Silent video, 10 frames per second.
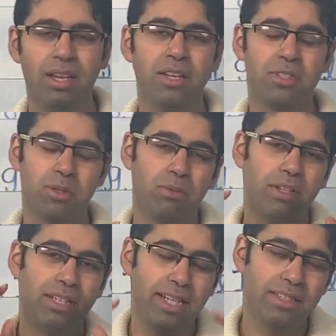So
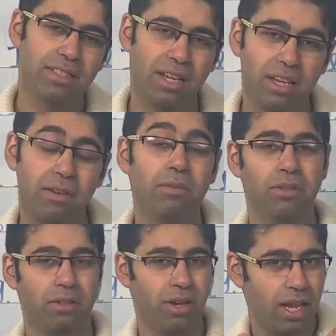let's say
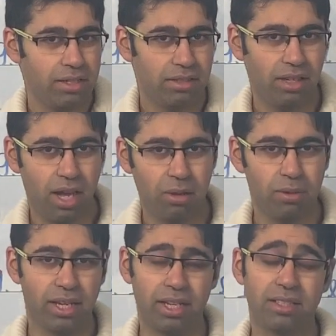right now
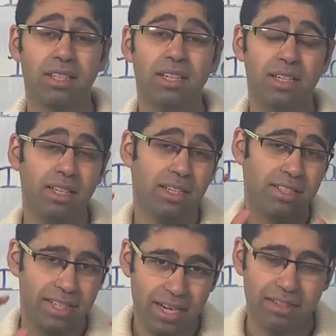is
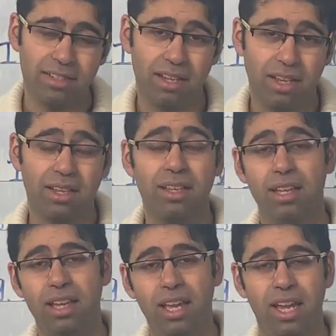Saturday,
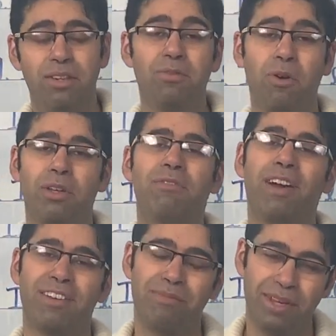
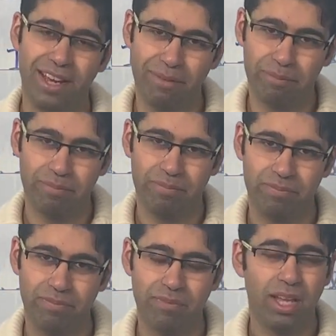8:45 p.m.
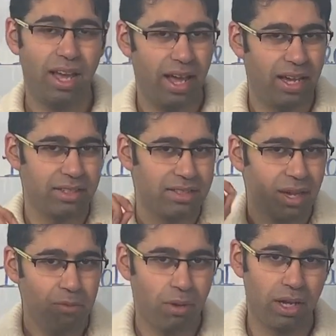and
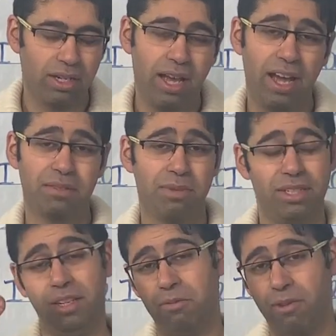someone has been
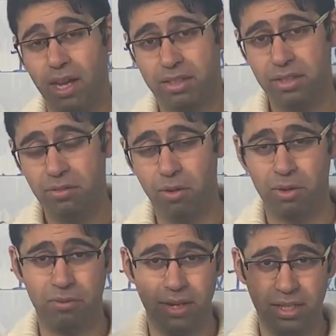invited for
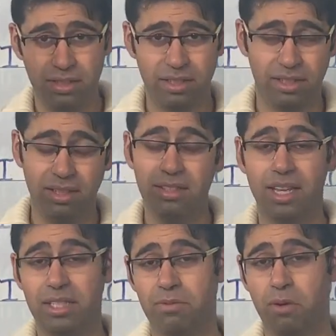a wedding dinner
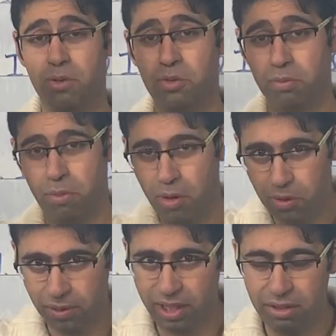that's for
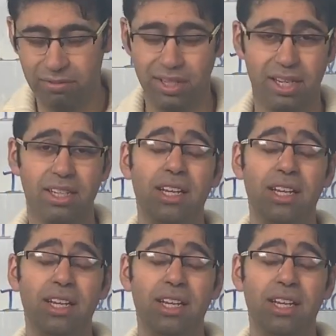tomorrow evening,